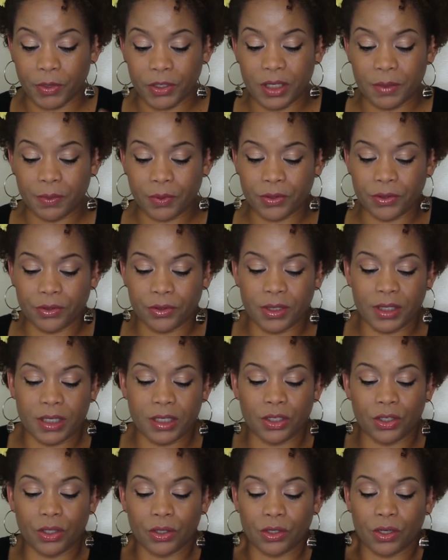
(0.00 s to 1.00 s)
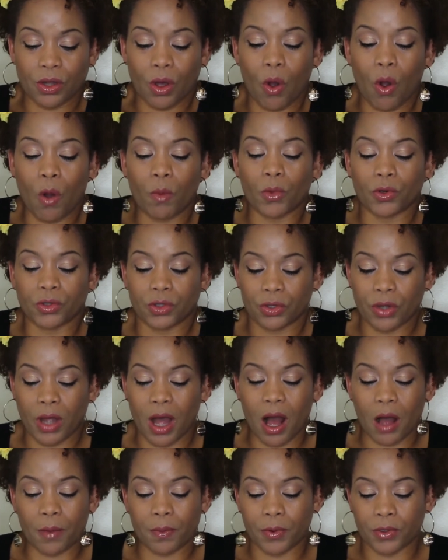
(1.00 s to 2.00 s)
body produces those hormones to
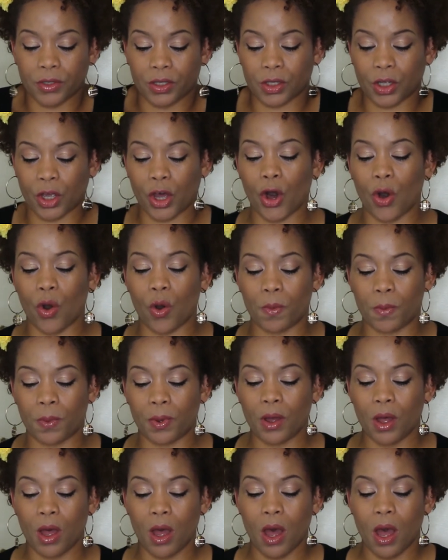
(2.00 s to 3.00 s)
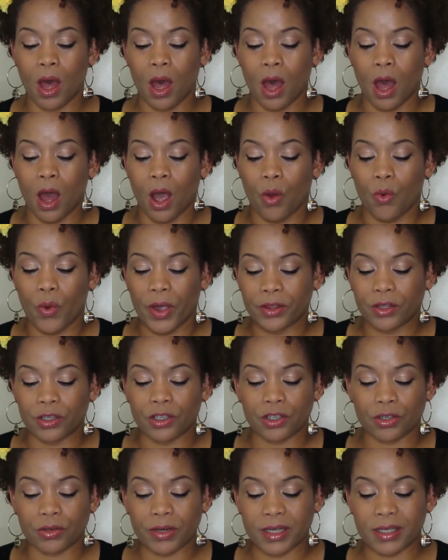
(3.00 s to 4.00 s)
help us cope, when the
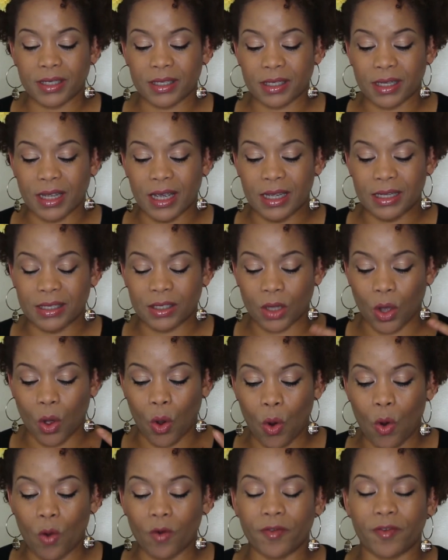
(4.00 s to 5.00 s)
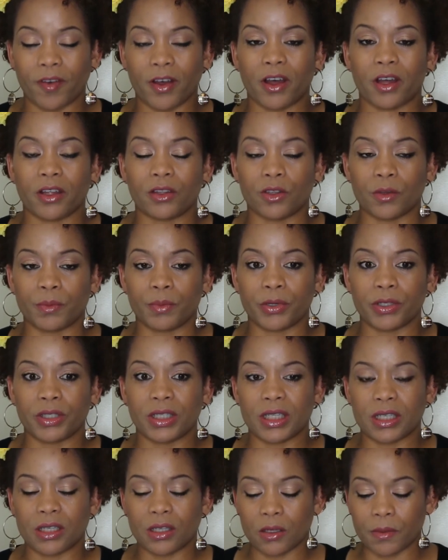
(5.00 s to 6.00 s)
stress is over, the
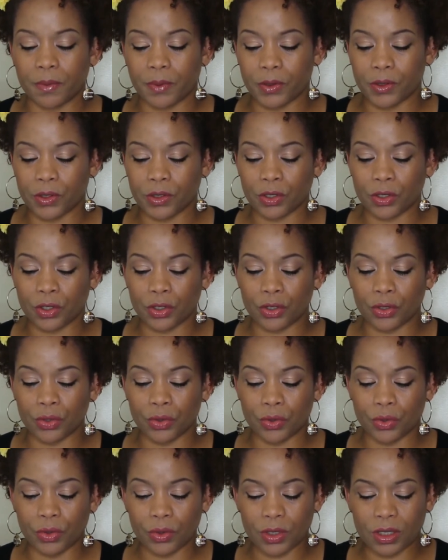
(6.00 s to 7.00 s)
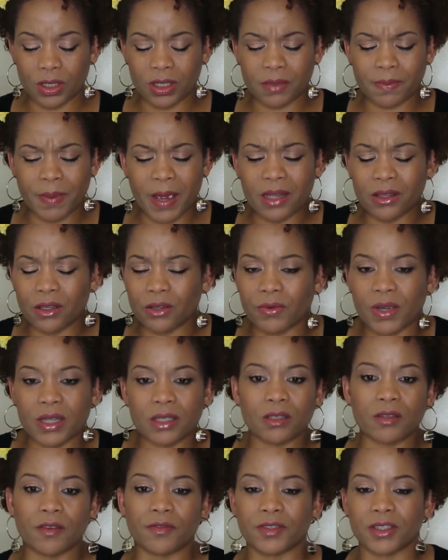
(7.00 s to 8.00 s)
body is supposed to spend the
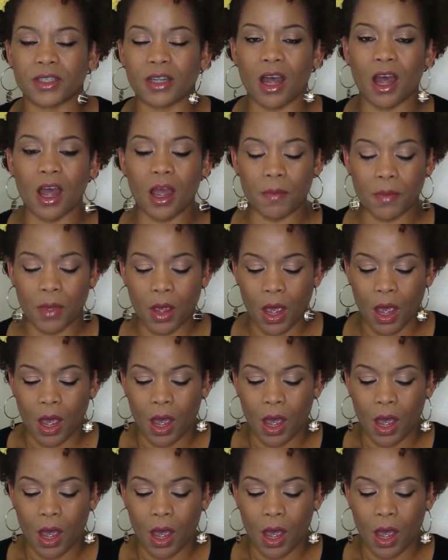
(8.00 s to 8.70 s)
rest of time